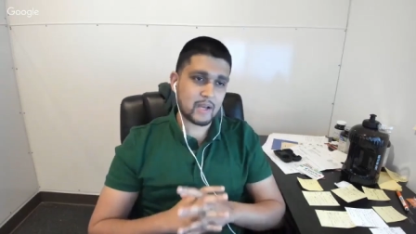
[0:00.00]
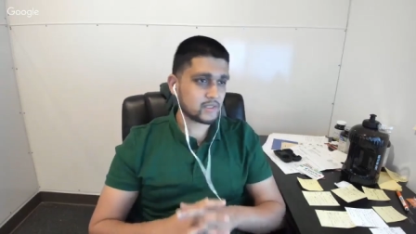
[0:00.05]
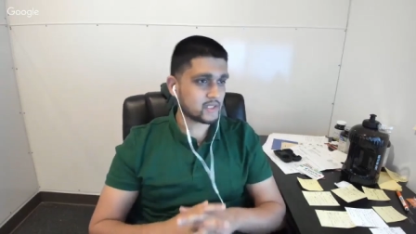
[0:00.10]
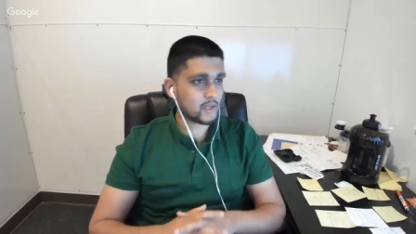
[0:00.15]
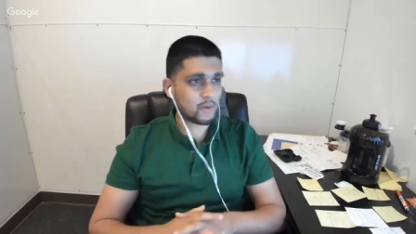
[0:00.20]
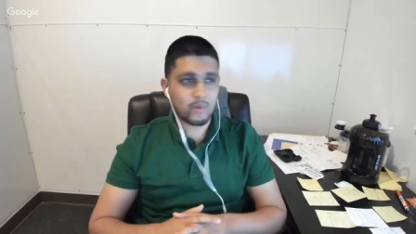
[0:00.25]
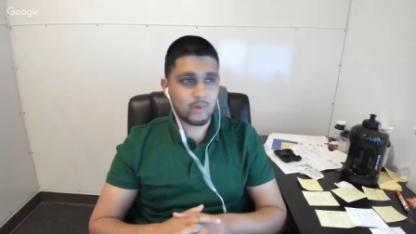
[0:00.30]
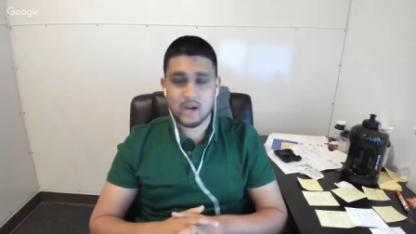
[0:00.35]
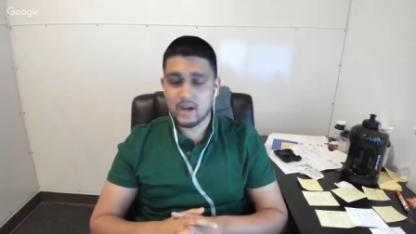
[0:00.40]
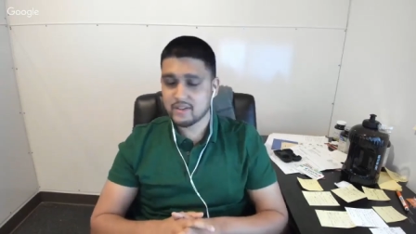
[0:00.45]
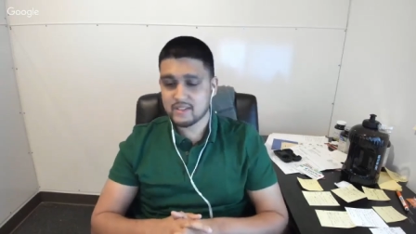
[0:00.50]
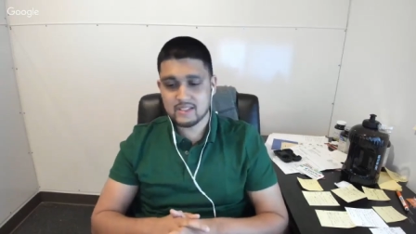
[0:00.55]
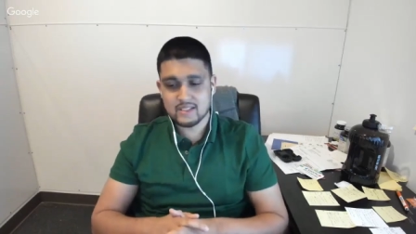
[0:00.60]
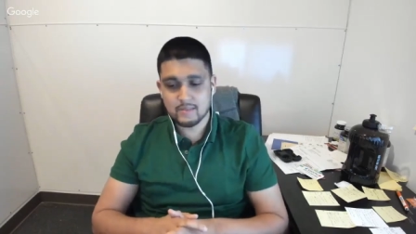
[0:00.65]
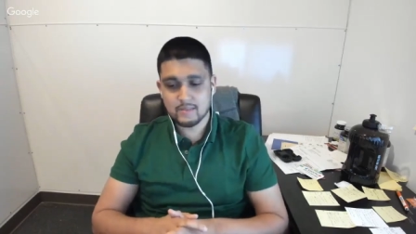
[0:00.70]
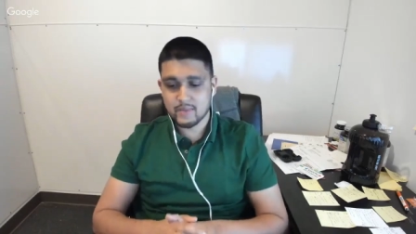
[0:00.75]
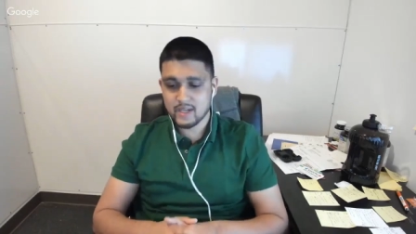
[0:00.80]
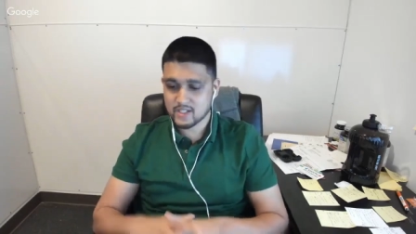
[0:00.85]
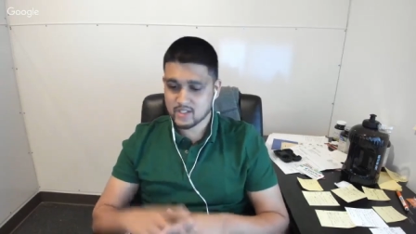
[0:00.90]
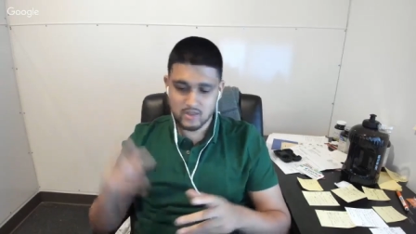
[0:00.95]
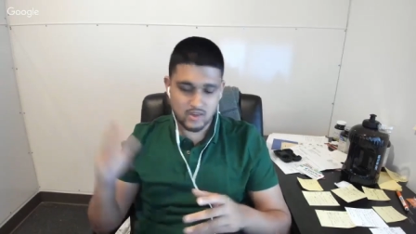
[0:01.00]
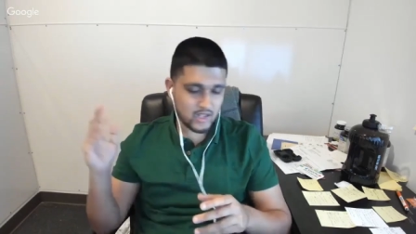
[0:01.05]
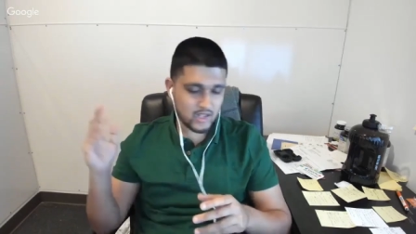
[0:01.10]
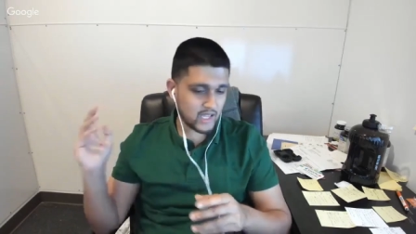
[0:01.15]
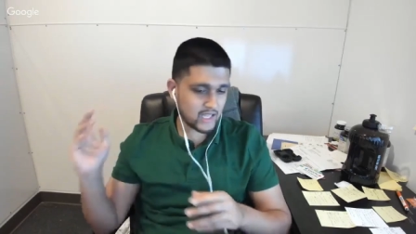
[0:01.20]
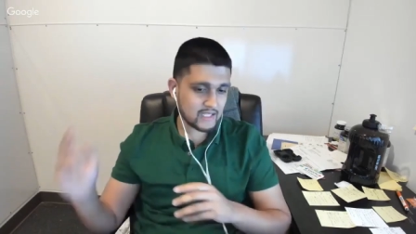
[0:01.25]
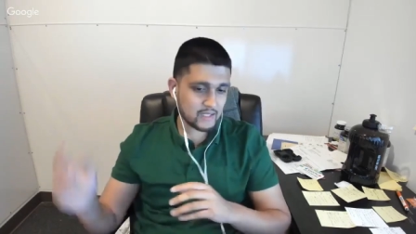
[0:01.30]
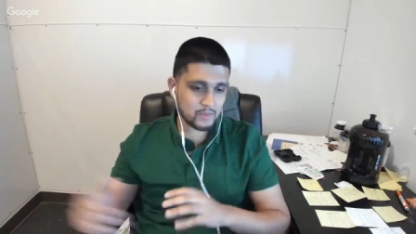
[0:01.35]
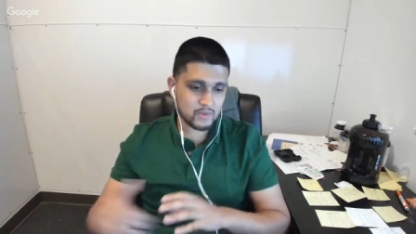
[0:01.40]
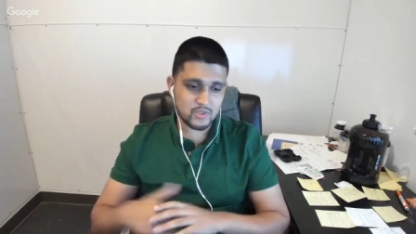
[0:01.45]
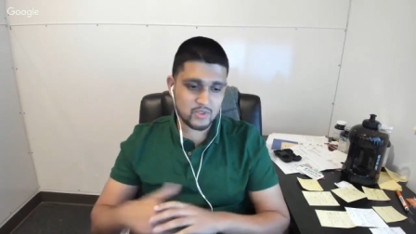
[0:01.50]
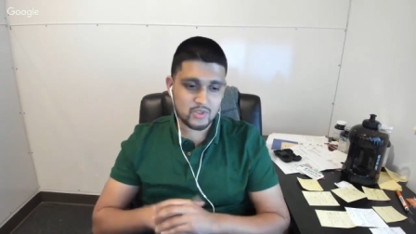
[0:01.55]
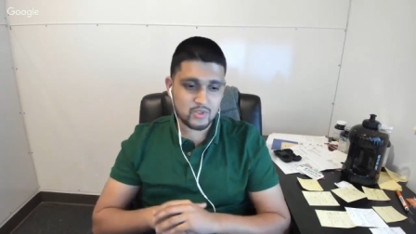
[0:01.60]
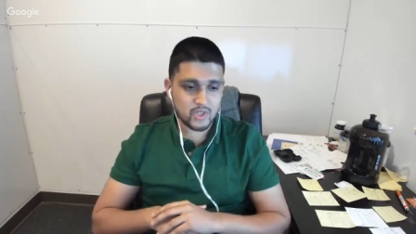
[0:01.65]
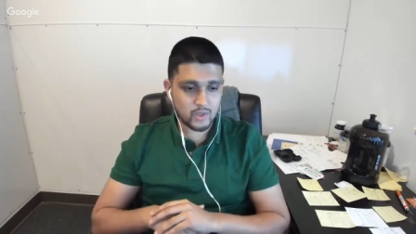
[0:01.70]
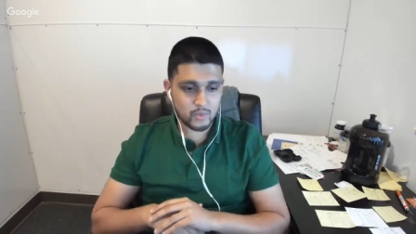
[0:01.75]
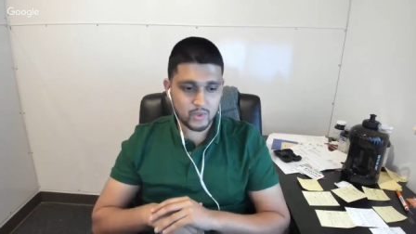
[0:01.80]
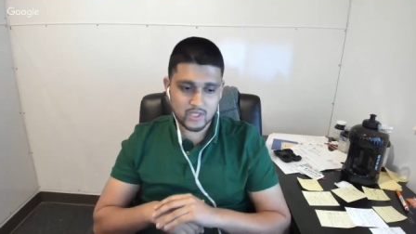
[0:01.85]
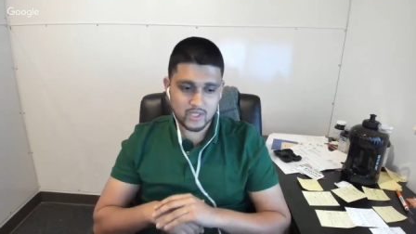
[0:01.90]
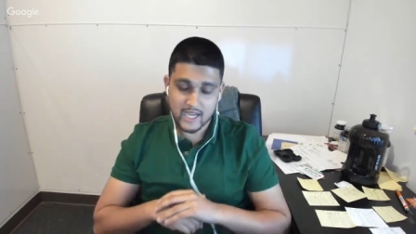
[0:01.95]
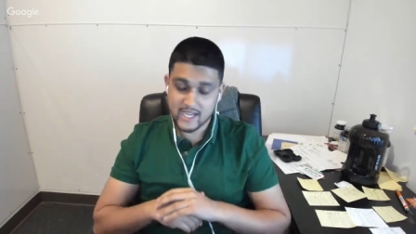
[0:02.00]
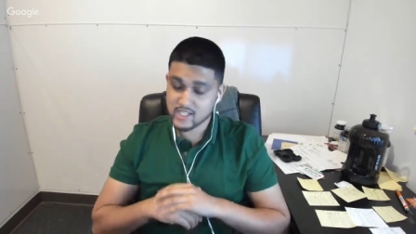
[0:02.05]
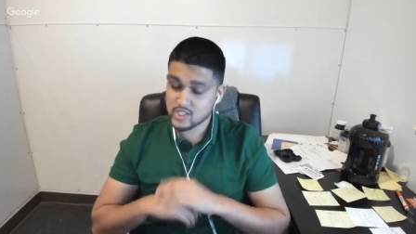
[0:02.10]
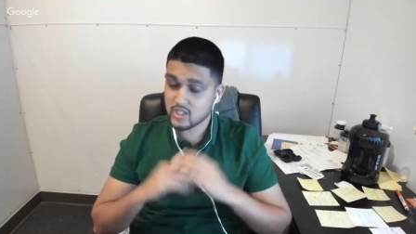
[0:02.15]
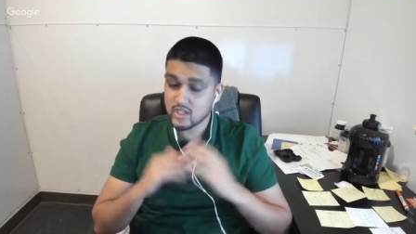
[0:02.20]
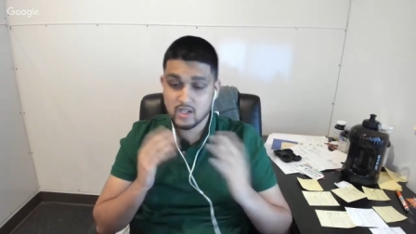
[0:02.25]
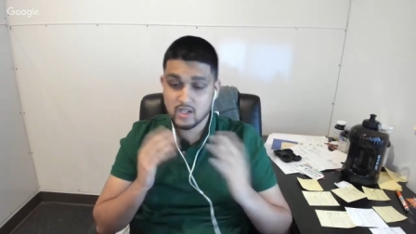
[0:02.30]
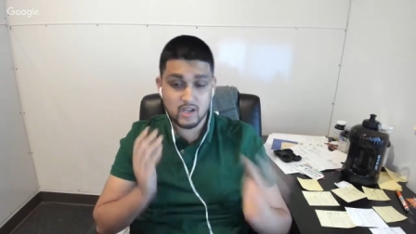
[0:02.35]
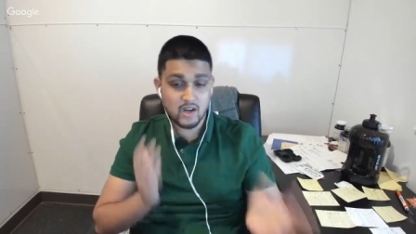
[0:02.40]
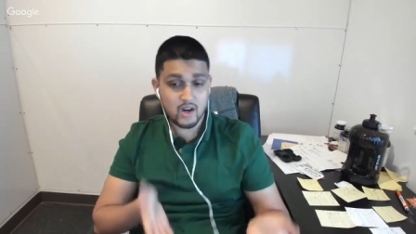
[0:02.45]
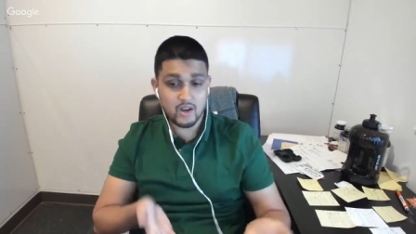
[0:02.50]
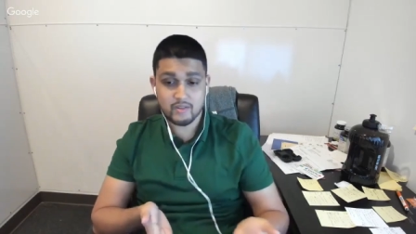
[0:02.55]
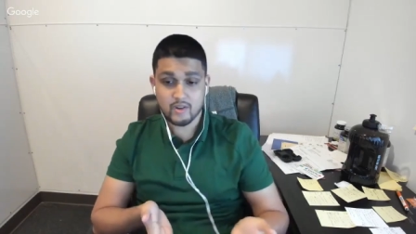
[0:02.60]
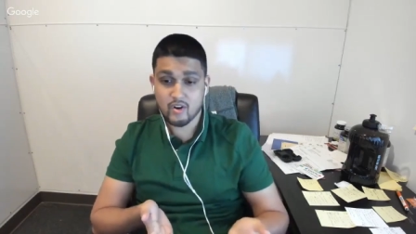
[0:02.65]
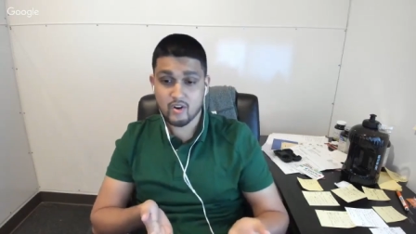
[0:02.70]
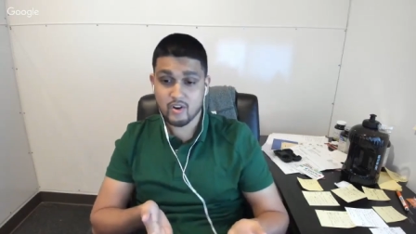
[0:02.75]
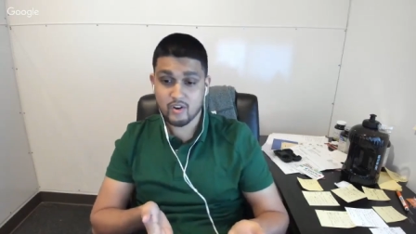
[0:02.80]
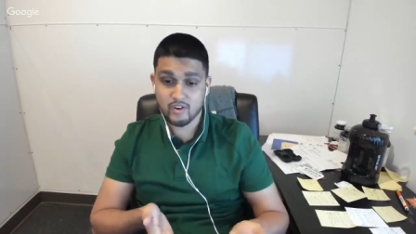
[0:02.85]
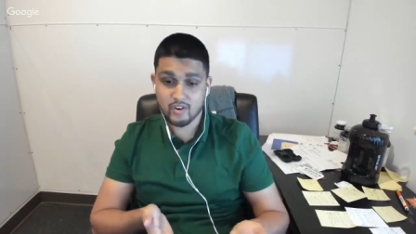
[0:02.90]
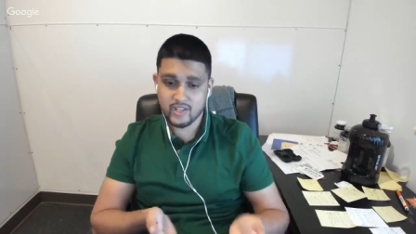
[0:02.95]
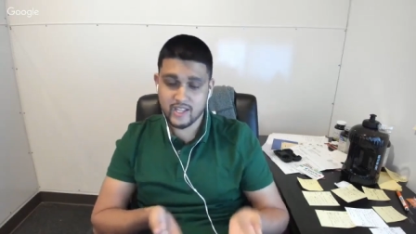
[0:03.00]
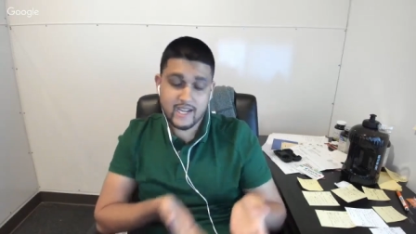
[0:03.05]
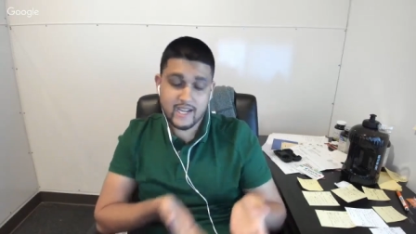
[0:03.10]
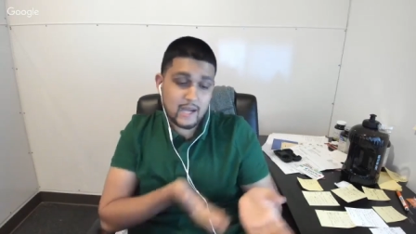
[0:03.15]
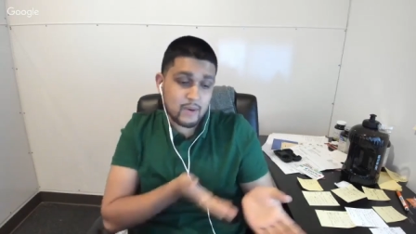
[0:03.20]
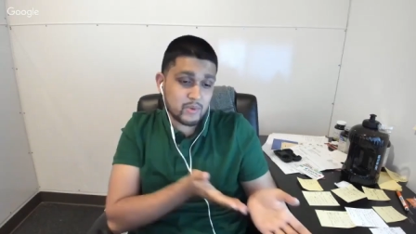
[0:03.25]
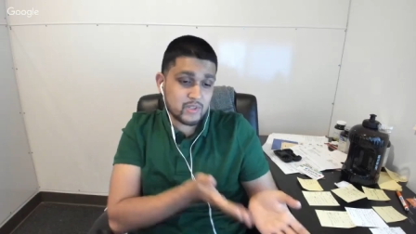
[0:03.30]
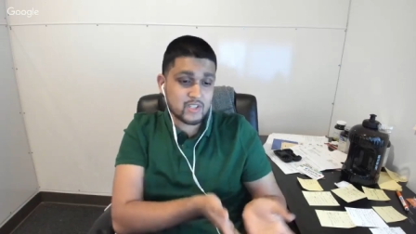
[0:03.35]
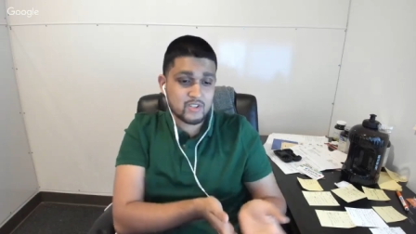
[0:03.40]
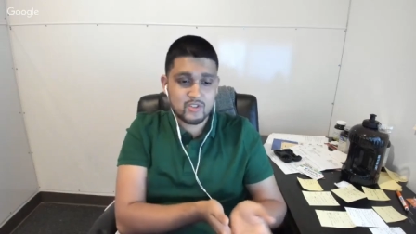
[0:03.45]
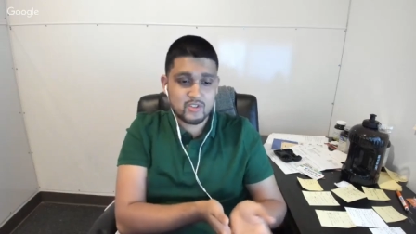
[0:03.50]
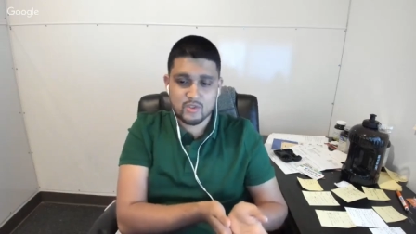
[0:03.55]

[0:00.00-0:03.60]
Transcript: I was like, wow, this is the best. So all I did was do was I should have gone harder. Like I was in